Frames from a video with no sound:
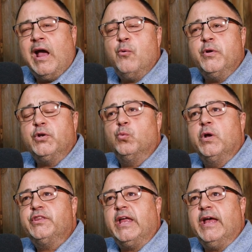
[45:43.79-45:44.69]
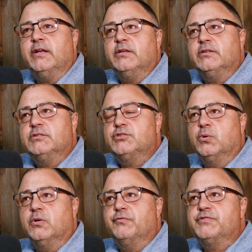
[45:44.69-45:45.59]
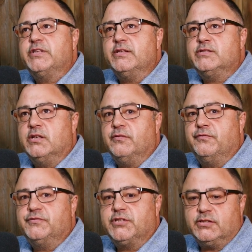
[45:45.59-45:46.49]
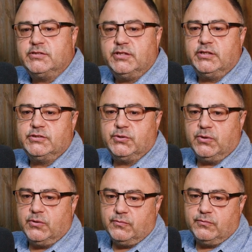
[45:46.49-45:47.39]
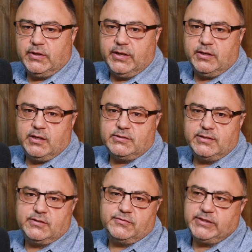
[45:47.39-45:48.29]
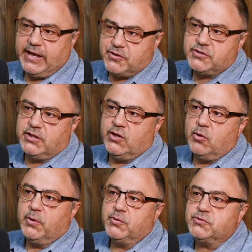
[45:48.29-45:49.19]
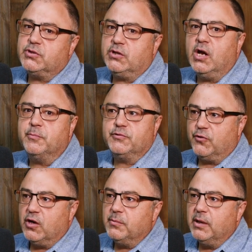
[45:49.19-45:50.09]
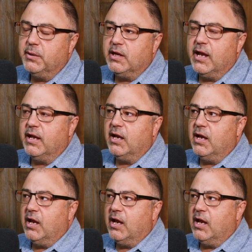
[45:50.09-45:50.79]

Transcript: I wonder what that sort of sense of sustenance or like a sense of scarcity almost comes from. I mean, I,